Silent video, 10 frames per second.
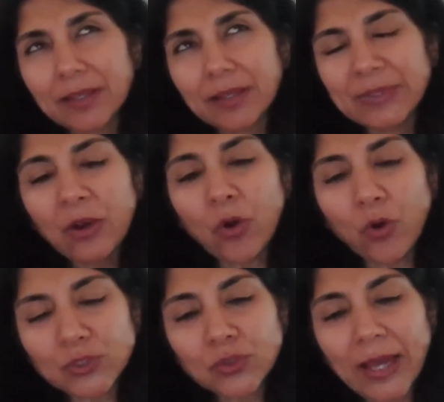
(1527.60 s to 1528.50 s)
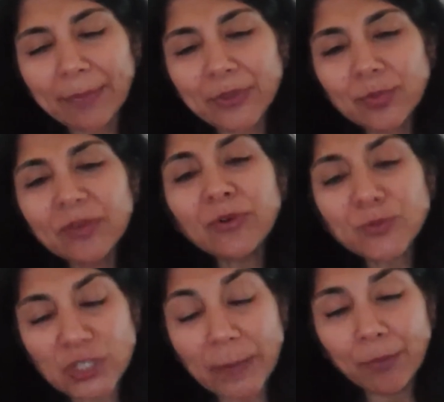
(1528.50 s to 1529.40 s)
they also happen to be
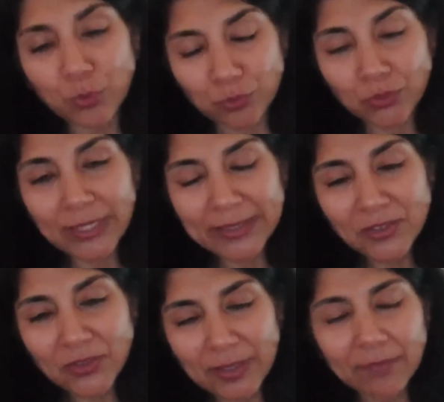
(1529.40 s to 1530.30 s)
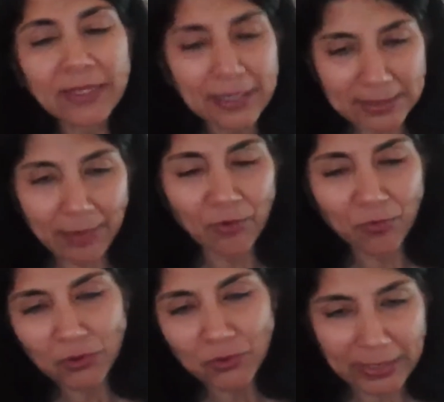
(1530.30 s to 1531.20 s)
from Jammu, right? So there are some, of
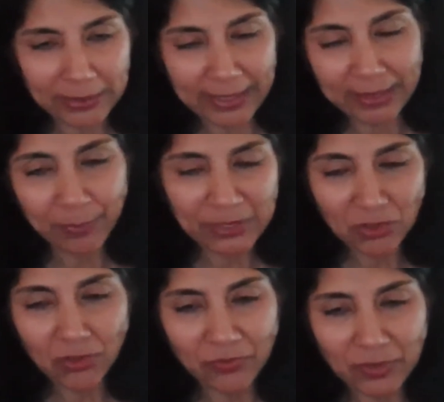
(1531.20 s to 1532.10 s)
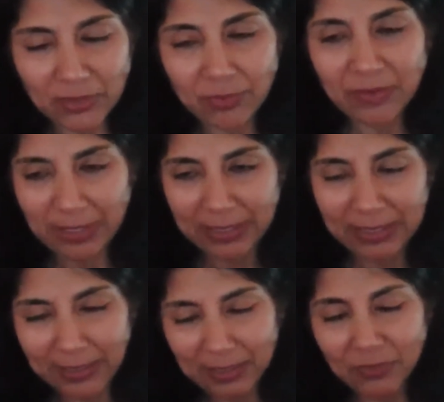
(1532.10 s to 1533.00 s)
course, like the head preacher of the Kashmir Valley,
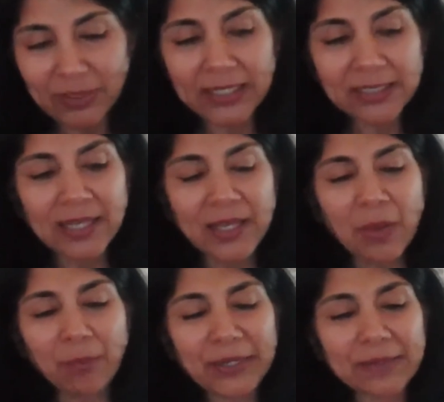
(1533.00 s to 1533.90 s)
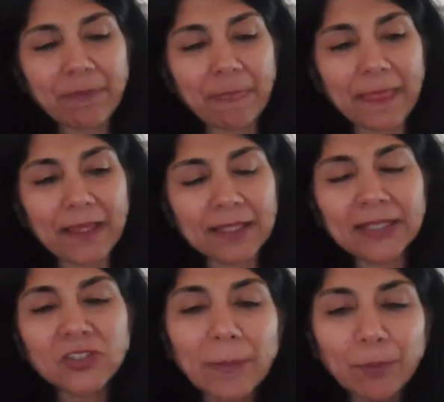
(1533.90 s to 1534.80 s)
that are Kashmiris, but
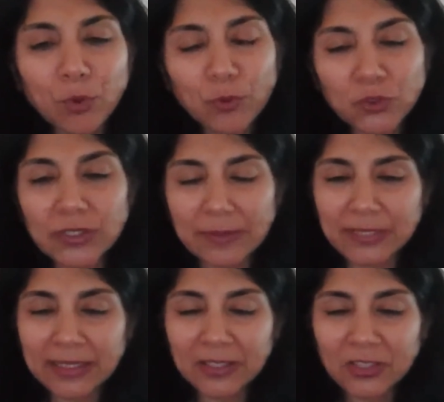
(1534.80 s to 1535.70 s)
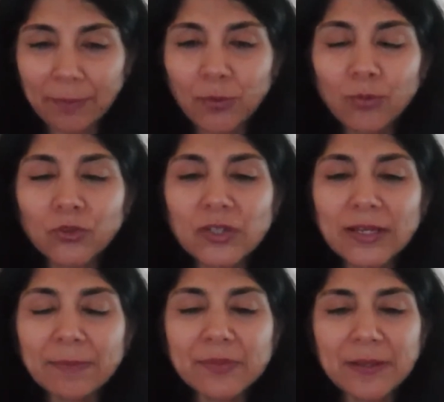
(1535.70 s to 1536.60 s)
they're Jammu Muslims, right? The Jammu
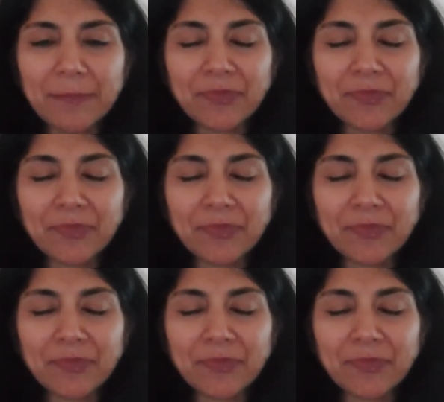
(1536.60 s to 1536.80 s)
Muslims